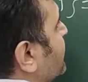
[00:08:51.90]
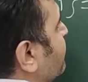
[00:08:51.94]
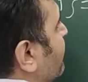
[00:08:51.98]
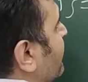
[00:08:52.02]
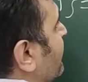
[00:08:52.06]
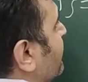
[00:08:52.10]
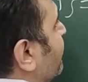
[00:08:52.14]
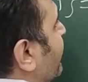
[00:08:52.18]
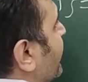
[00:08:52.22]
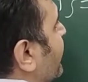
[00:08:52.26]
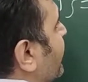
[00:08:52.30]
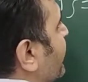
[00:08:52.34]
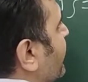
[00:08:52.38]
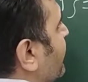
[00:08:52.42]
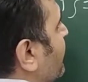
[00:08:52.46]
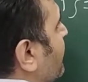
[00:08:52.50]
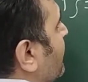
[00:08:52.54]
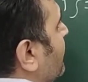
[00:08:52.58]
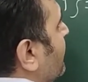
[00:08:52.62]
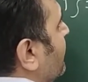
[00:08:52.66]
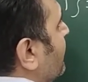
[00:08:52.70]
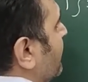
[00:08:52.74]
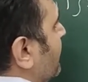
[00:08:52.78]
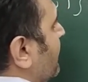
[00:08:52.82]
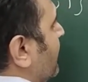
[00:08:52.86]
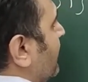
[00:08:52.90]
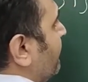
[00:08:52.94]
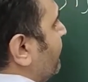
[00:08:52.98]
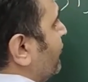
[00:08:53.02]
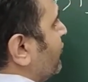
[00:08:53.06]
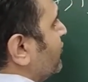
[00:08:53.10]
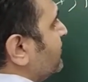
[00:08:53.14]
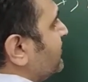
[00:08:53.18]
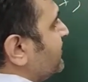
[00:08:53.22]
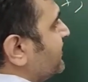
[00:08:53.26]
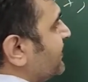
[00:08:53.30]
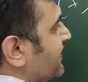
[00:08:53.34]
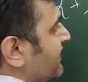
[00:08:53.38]
1 by n
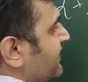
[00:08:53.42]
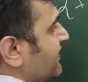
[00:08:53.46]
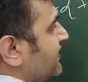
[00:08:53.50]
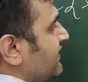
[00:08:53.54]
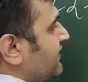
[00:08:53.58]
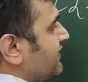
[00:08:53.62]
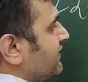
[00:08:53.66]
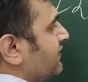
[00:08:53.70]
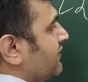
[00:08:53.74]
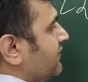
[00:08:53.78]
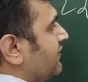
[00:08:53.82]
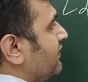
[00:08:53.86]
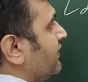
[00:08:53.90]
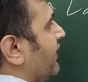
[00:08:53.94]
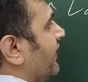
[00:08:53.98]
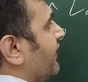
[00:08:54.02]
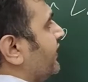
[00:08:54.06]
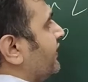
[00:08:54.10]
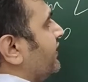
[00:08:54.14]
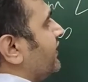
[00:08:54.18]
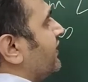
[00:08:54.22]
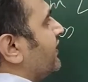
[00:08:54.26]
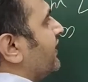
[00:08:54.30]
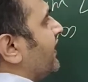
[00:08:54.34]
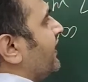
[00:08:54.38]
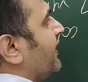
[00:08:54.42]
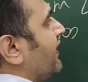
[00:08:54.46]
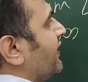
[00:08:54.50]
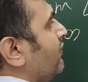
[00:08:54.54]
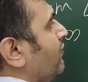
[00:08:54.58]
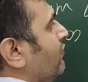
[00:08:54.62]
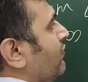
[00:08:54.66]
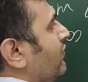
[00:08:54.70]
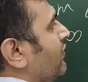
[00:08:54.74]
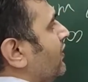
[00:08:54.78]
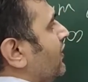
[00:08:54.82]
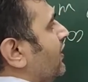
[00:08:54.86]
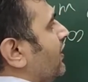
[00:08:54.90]
upon 6, and here I
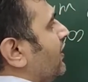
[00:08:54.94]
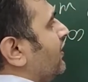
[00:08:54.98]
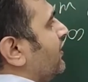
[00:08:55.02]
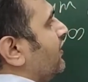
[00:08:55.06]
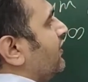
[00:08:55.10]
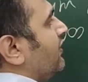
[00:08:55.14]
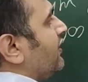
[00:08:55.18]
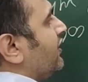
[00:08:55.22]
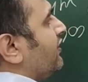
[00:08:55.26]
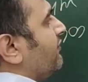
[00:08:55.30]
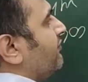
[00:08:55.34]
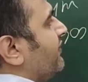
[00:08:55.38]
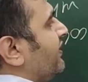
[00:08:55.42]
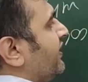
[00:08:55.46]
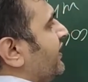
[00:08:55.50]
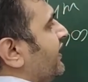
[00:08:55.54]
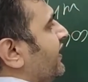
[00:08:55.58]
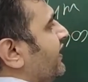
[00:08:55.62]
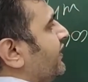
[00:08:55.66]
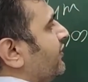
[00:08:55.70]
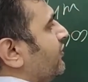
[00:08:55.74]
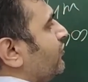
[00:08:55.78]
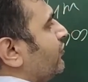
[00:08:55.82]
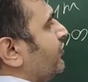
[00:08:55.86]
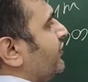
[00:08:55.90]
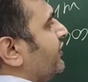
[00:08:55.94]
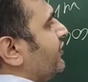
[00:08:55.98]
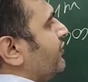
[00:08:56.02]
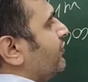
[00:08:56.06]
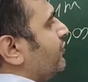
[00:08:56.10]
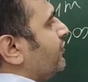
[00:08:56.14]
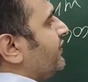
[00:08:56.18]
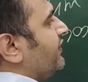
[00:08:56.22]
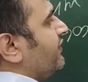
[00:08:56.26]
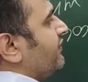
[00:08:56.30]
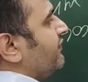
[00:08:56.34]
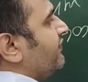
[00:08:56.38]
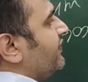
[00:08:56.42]
have limit n going to
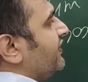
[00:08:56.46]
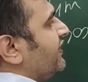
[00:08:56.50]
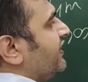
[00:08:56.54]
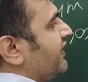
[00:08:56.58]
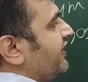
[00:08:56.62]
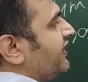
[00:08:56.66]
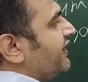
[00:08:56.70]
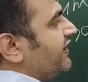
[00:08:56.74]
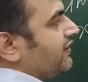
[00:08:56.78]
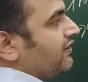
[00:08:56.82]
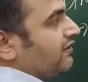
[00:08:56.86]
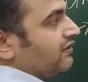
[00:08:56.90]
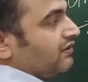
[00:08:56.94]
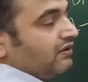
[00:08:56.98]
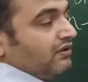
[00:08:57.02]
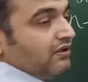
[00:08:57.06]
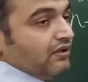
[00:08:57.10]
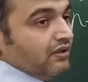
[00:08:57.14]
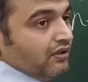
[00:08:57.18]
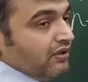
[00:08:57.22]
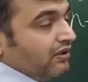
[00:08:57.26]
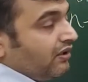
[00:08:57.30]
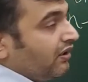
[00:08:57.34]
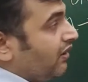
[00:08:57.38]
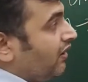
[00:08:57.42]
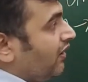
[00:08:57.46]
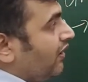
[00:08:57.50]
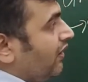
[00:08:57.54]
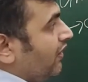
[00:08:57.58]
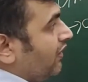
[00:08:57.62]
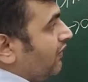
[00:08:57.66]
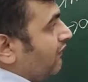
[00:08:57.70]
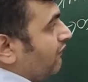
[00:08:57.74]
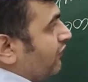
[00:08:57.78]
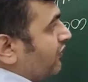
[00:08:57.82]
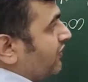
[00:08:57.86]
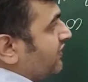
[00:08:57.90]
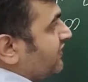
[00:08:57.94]
infinity.
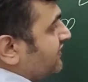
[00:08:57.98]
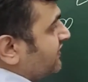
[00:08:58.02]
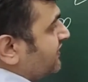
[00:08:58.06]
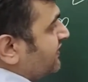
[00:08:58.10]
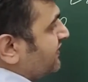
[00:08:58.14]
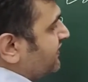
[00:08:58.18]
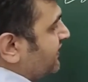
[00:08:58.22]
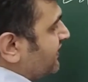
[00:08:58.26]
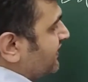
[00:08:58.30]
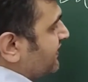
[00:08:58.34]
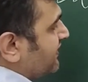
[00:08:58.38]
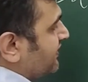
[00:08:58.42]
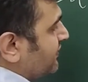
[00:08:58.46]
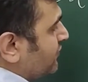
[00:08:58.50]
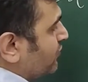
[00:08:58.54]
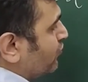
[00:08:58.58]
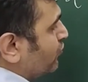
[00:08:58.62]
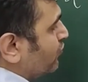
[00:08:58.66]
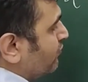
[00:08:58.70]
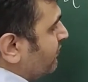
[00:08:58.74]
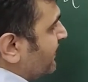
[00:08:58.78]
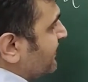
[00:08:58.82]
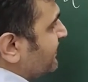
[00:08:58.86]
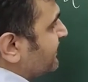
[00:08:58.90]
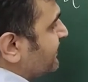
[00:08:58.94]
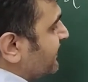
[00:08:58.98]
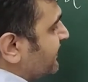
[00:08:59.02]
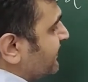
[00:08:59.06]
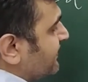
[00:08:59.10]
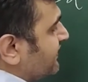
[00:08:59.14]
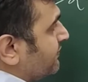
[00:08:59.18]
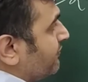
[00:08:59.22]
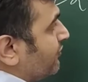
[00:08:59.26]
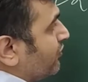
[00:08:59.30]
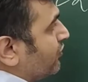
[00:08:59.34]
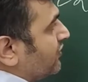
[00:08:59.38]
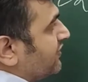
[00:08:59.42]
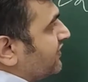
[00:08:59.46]
What is this? This is 2 by 6,
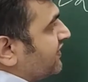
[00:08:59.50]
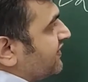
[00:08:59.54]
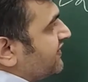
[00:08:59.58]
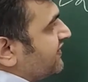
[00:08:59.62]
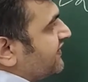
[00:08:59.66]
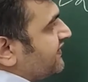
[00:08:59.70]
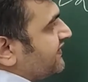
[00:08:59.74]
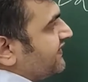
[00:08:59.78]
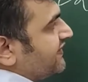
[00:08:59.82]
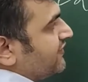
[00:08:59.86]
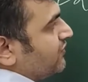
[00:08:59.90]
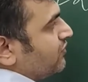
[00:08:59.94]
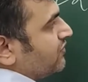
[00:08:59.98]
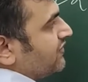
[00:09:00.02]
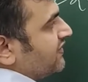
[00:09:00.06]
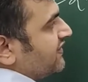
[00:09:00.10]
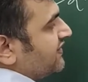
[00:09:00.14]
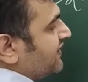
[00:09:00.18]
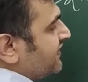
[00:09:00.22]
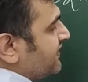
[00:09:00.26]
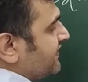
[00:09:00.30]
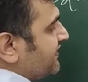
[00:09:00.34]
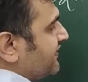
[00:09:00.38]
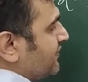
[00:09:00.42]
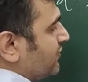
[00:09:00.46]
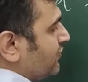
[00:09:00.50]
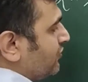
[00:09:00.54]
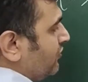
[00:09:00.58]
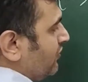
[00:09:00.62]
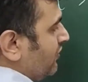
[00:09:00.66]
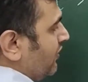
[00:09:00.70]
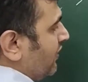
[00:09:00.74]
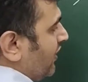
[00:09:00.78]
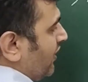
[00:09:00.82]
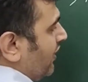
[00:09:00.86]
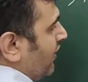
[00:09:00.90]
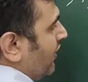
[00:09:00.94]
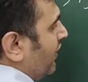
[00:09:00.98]
because this is 0, this is 0.
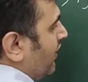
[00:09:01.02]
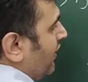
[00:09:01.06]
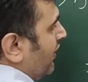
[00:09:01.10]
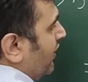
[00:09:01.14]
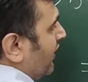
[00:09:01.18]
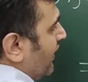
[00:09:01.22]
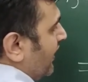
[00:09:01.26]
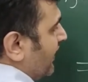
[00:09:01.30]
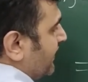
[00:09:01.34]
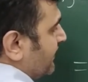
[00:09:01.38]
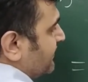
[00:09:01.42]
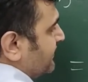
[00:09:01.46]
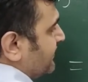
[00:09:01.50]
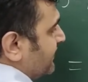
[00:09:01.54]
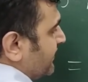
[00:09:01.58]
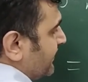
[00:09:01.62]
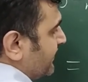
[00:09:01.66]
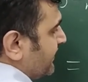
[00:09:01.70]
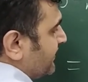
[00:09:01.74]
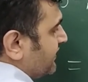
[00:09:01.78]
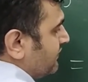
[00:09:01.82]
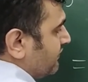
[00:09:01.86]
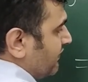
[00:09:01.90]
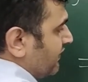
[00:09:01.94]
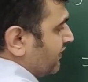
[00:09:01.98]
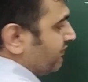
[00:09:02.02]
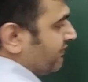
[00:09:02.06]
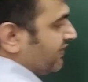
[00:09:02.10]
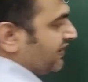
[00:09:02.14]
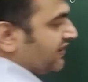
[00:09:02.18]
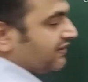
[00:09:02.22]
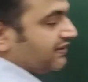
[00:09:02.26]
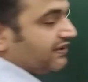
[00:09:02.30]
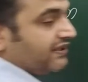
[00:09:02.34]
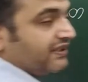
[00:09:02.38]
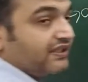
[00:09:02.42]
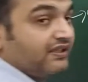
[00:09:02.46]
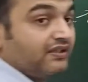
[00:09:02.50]
Answer is 1 by
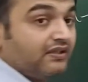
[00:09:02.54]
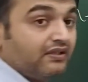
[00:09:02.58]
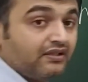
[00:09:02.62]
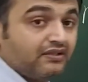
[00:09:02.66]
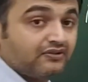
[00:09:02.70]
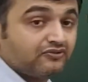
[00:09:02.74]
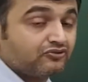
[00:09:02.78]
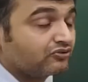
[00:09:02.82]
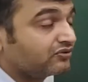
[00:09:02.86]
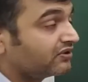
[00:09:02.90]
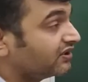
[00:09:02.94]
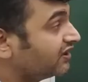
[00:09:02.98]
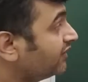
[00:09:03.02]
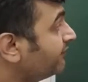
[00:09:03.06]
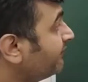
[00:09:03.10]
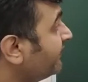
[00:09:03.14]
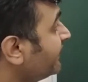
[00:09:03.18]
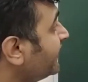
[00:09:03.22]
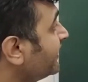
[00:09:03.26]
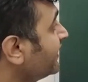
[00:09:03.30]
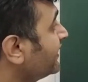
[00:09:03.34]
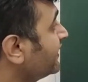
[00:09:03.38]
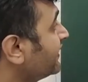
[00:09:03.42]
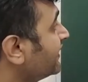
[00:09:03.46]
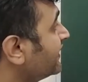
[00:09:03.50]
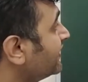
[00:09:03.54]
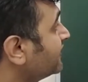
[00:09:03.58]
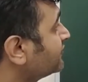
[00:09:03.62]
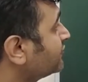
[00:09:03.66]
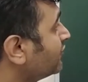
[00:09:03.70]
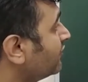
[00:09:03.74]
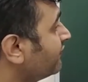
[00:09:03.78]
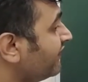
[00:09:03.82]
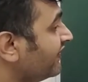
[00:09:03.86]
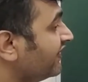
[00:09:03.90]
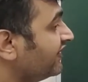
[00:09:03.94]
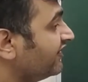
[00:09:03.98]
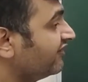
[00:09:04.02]
3. So the limiting case
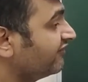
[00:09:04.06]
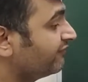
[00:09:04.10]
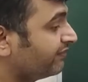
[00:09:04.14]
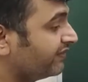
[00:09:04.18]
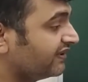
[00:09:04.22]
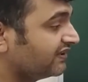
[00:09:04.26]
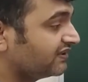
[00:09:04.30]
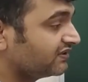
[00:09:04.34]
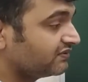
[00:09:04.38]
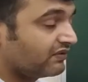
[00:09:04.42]
of LFP is